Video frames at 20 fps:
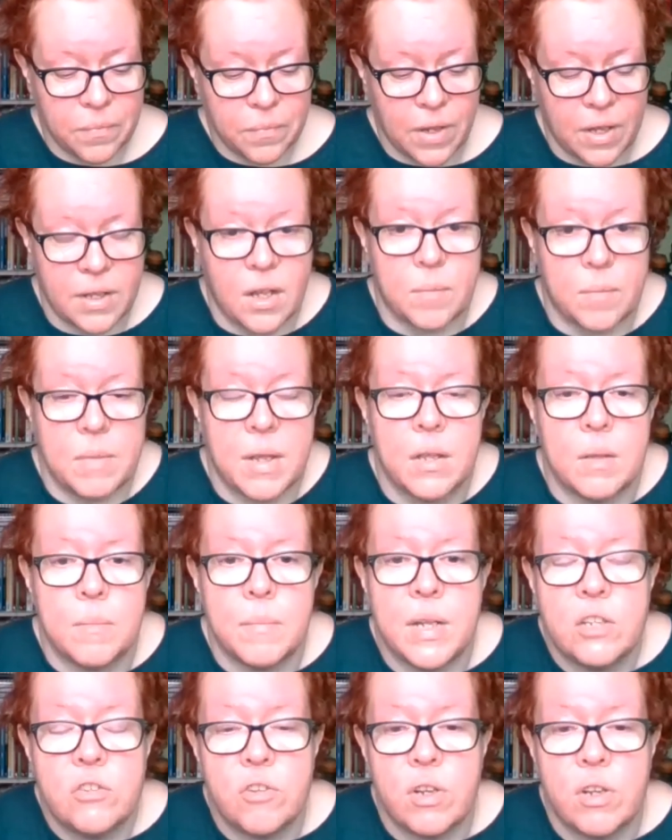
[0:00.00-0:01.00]
and I'm now the
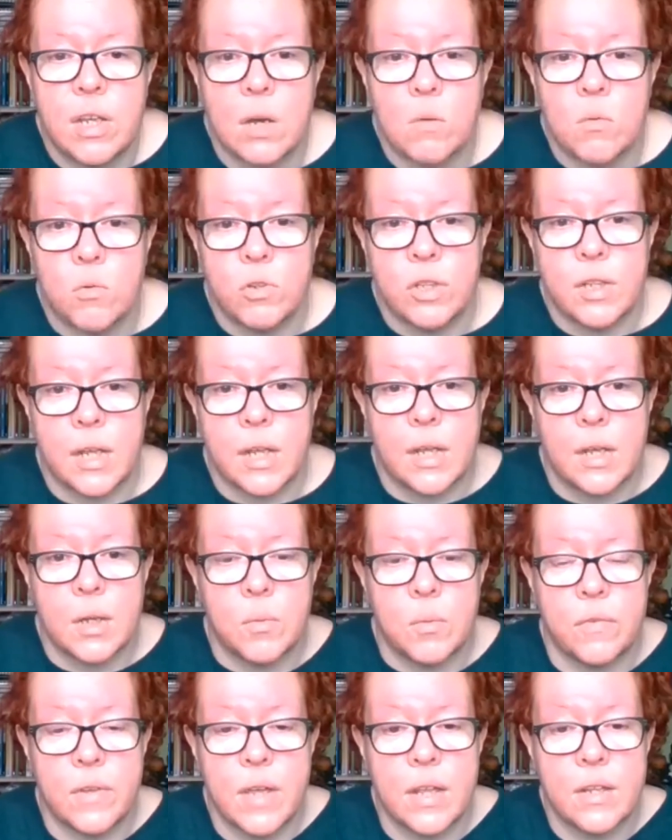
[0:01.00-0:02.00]
ministry coordinator
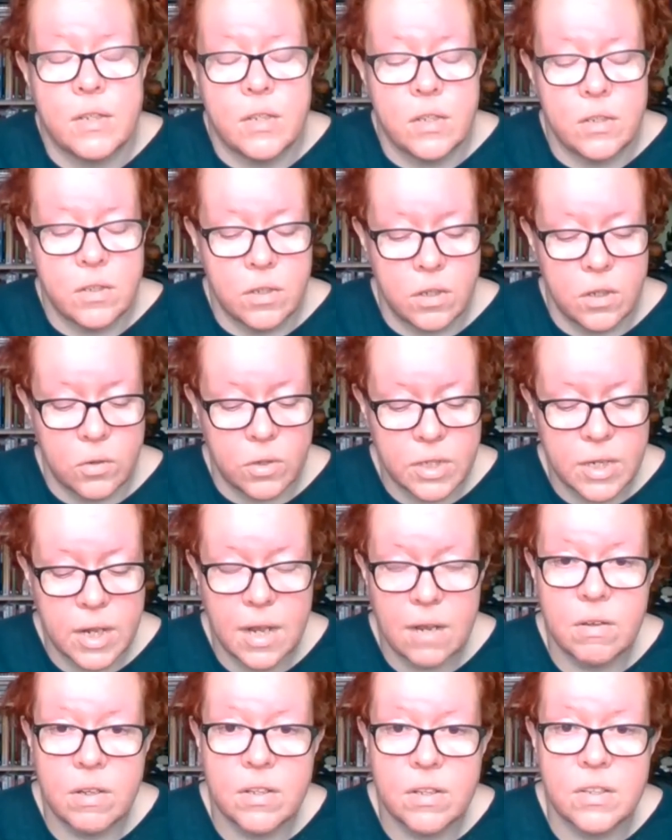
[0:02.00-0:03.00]
with Kensington
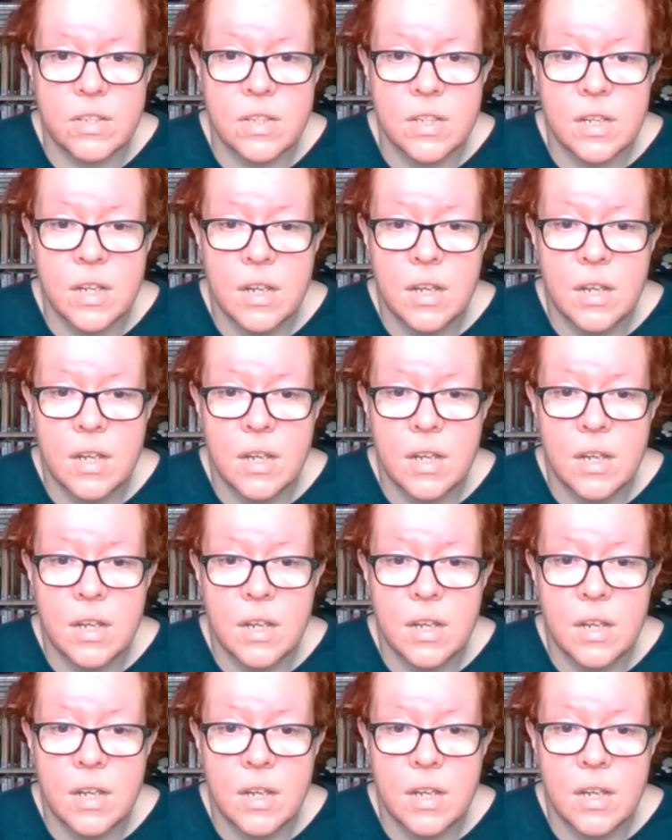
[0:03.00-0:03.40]
Unitarians.